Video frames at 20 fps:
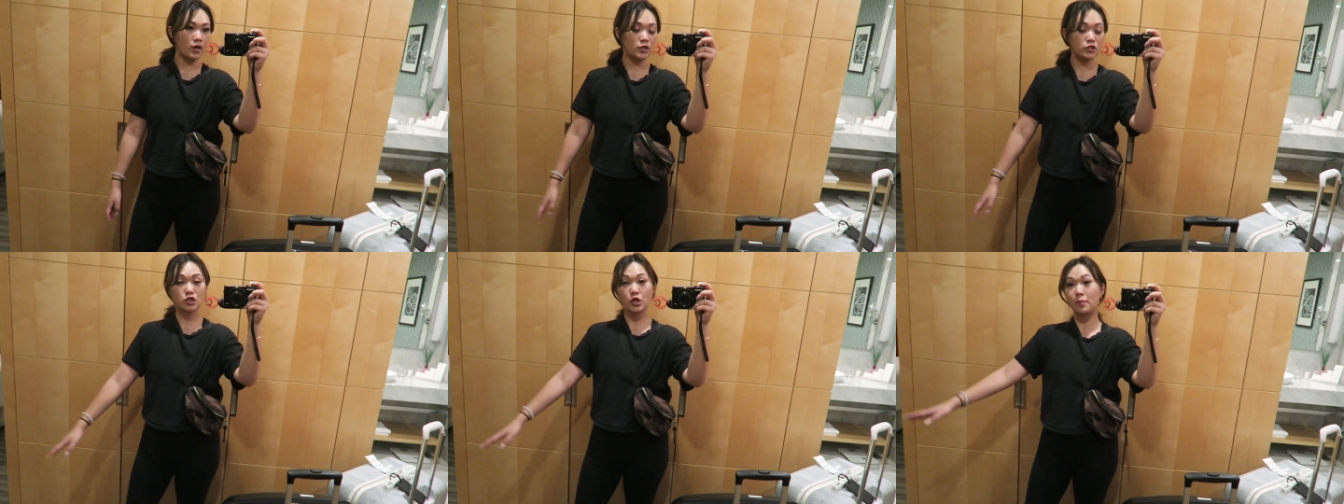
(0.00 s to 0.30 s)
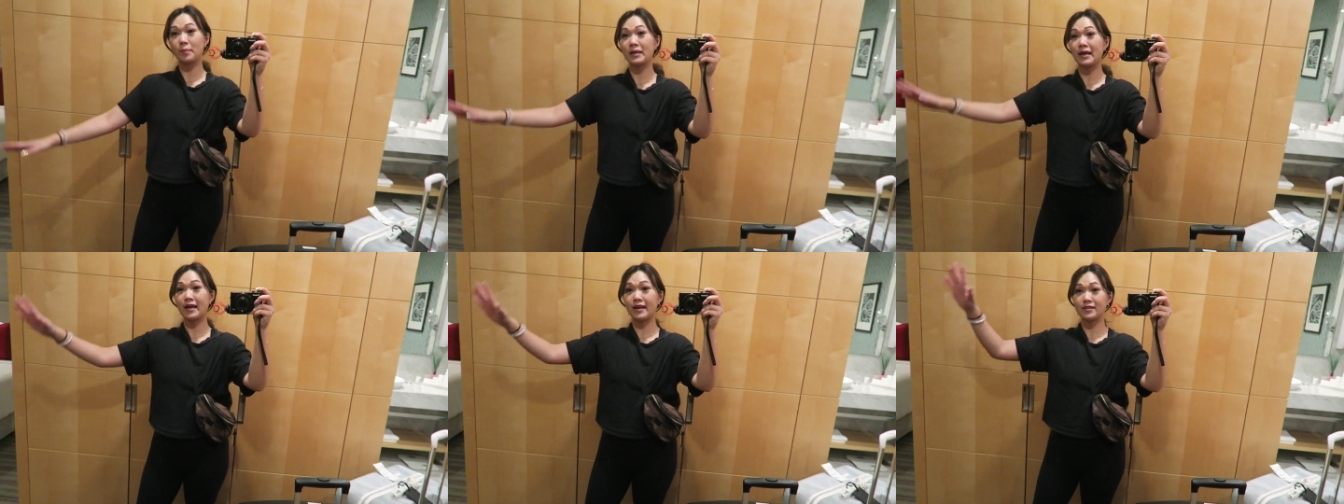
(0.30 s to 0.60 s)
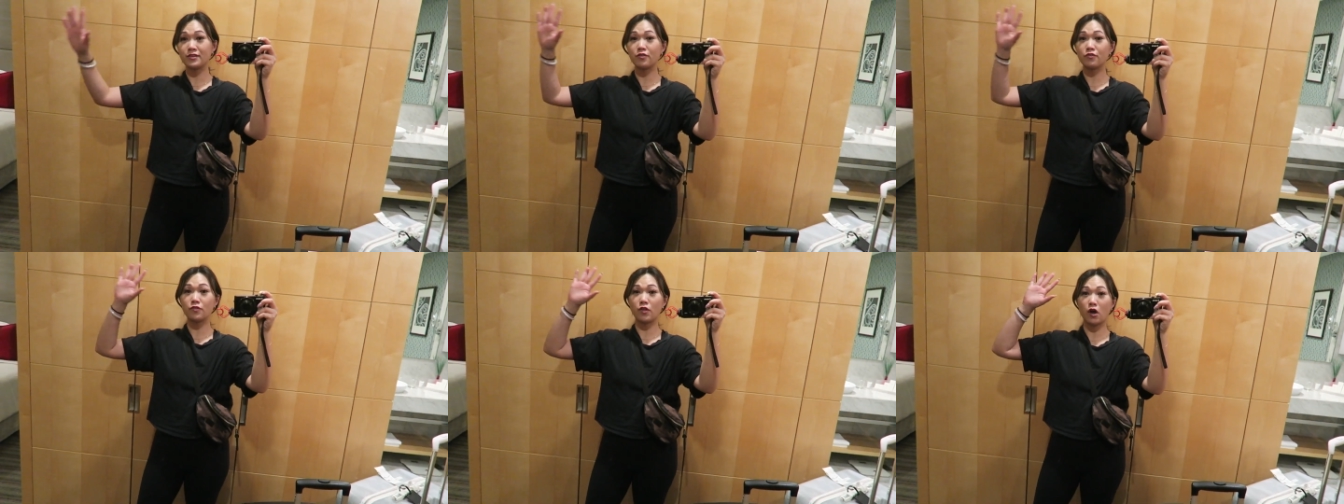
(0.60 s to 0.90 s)
So I'm gonna
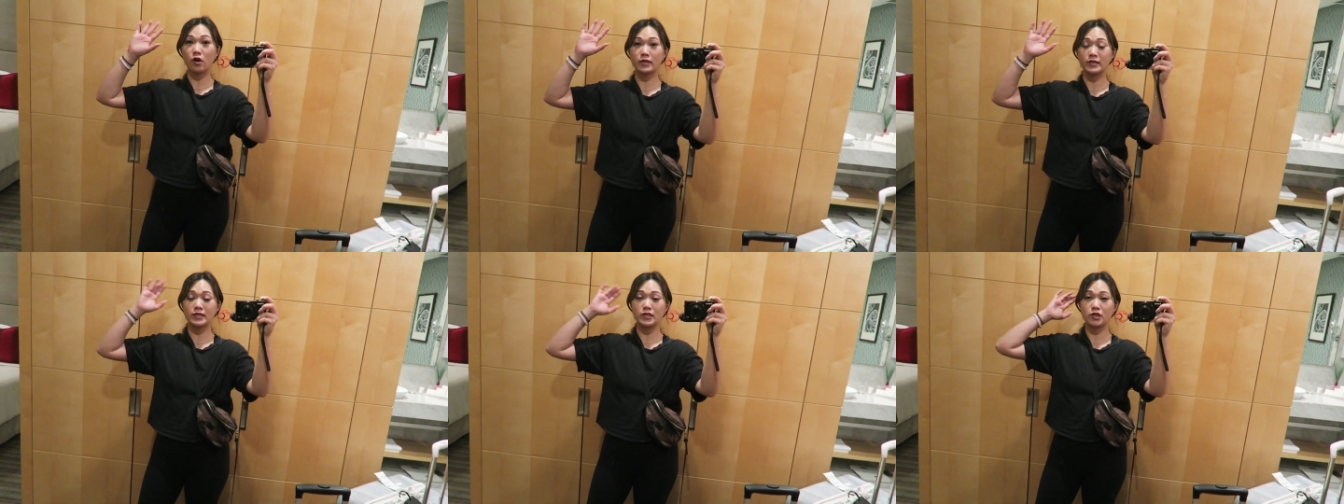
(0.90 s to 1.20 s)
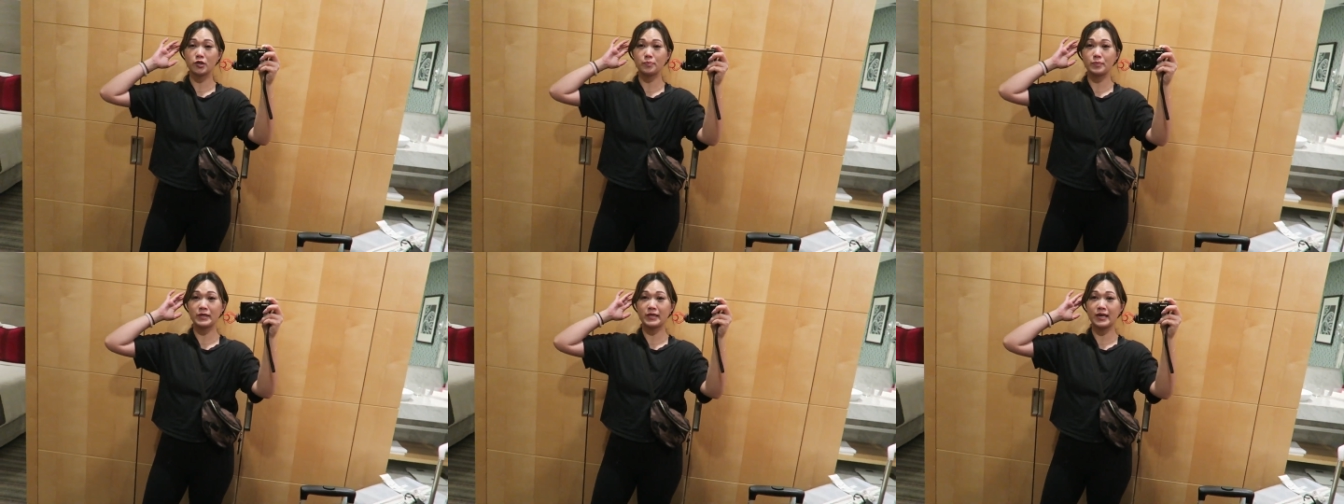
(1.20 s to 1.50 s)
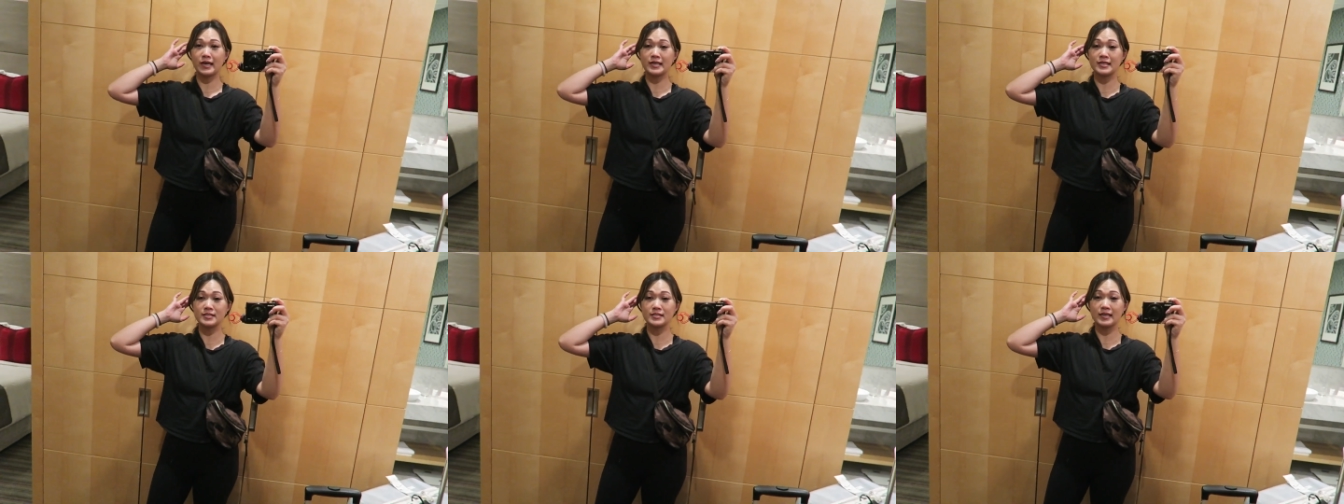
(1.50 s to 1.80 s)
end the vlog here
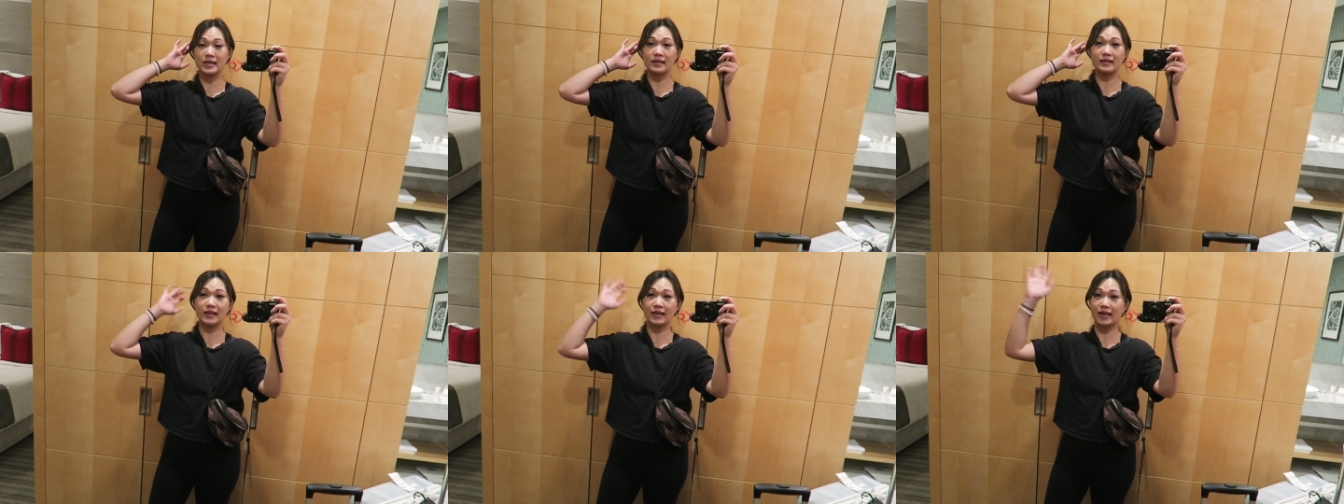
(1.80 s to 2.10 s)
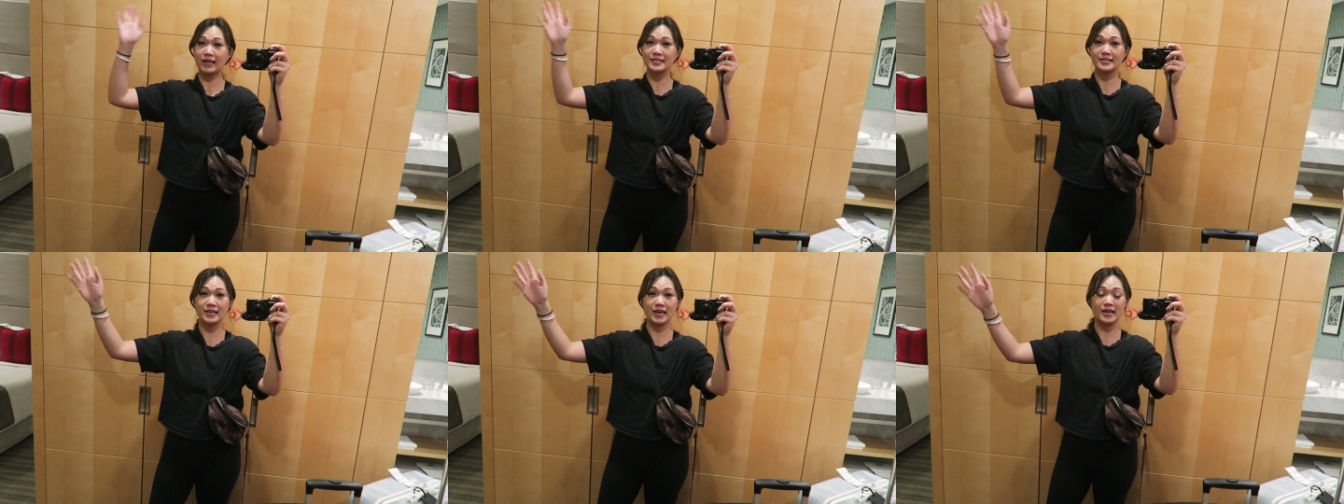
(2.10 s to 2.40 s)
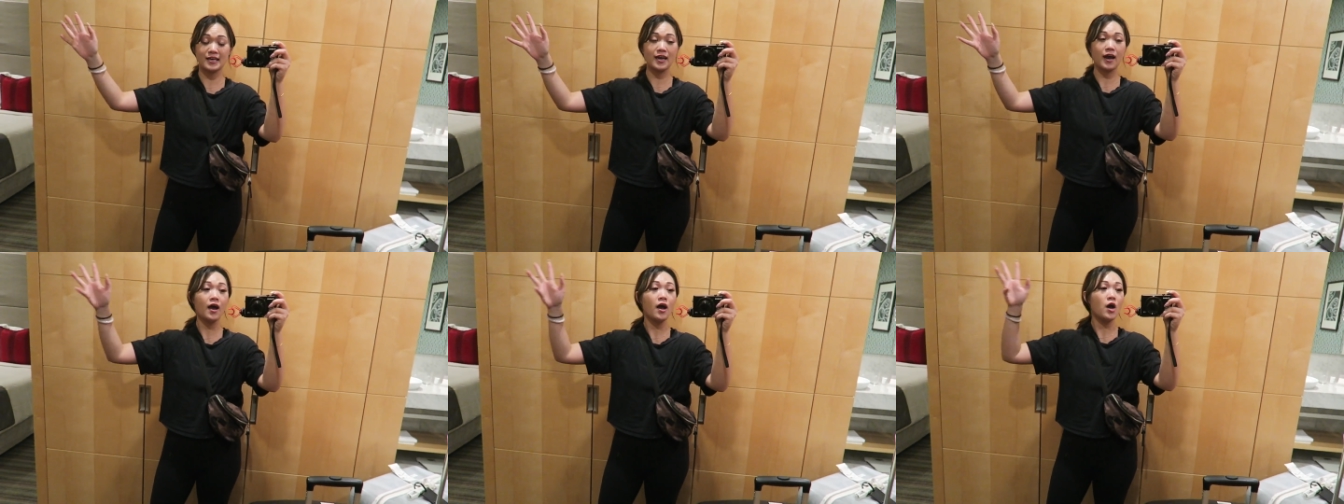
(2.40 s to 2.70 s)
because, like I
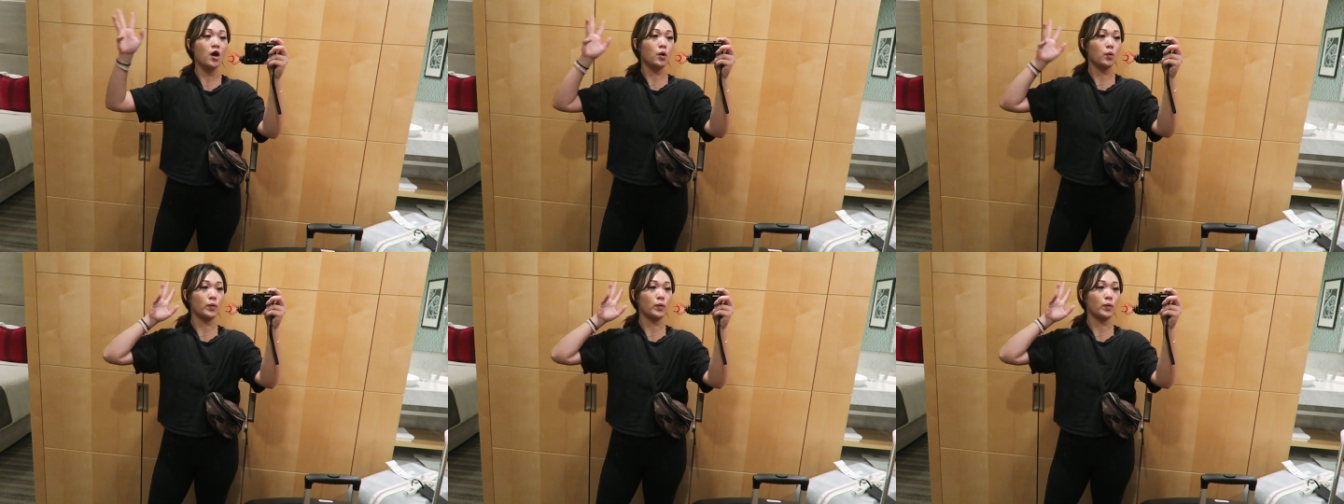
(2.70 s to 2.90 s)
said,